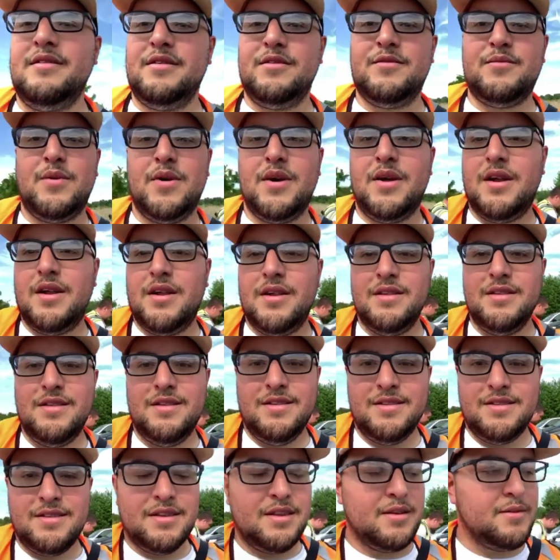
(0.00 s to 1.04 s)
Just want to
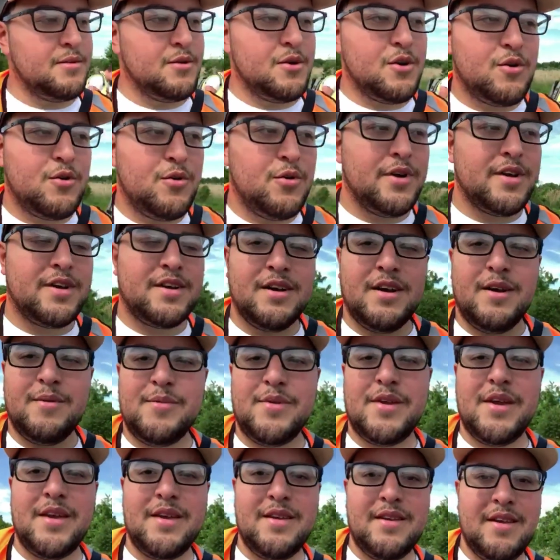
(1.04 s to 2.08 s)
give you a quick
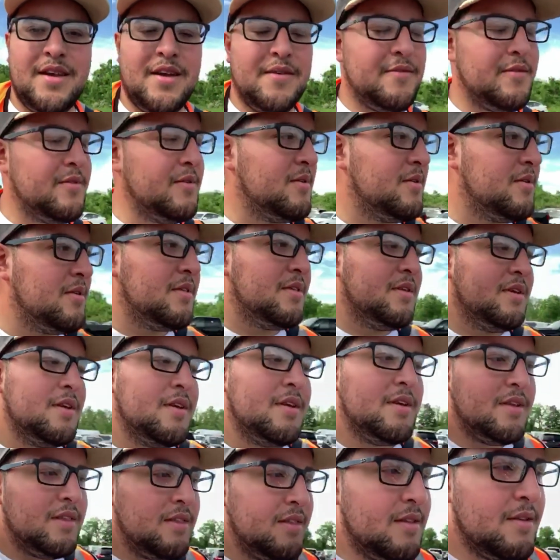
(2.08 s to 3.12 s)
update after
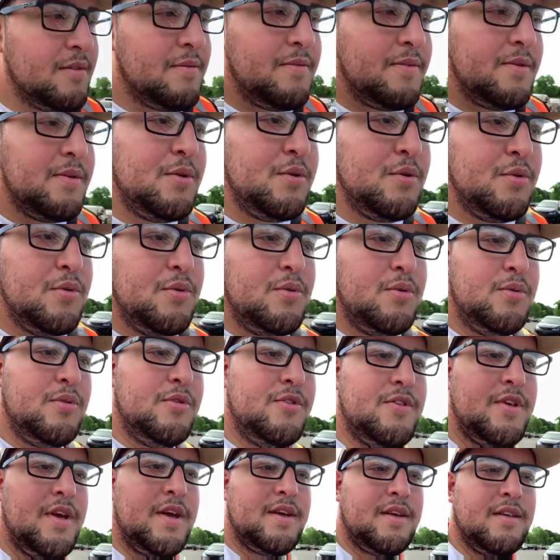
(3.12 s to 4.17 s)
the few
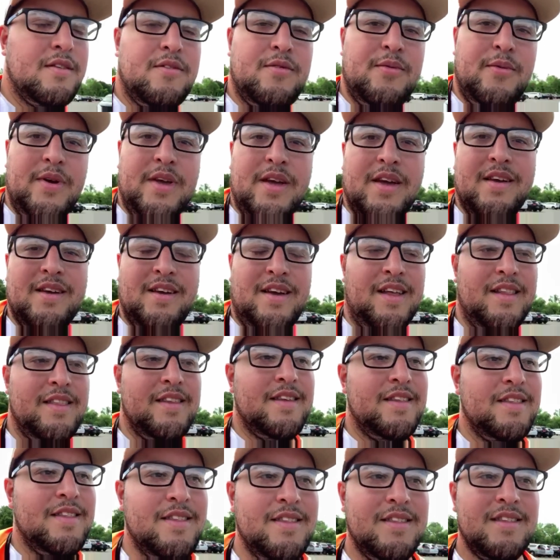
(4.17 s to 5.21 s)
seconds we
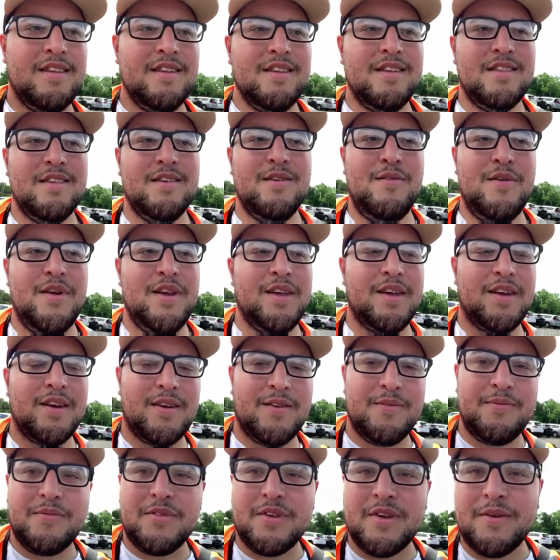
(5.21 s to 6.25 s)
ended the video.
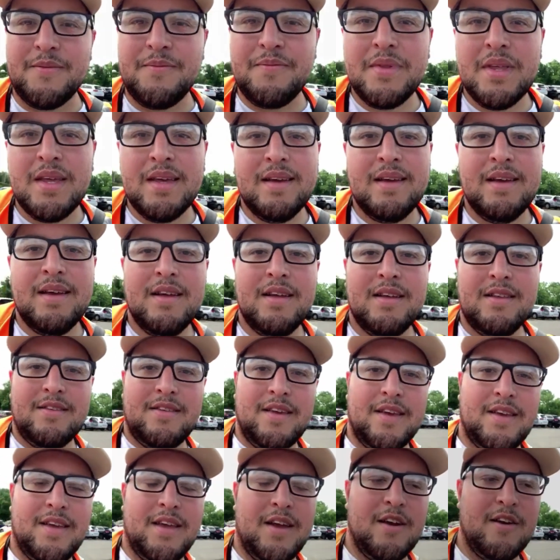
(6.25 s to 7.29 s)
So
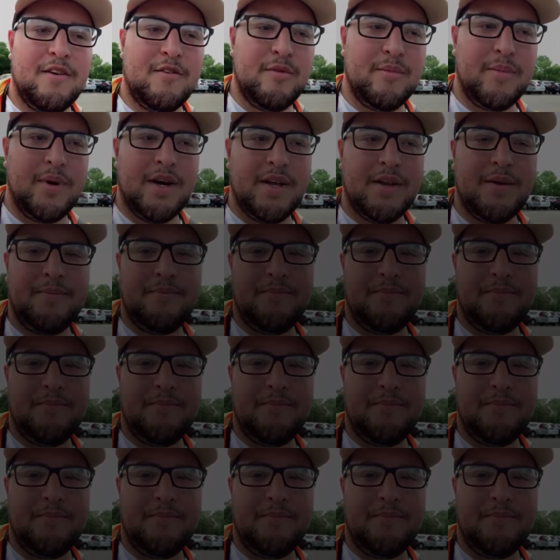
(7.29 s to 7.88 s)
take care, everybody.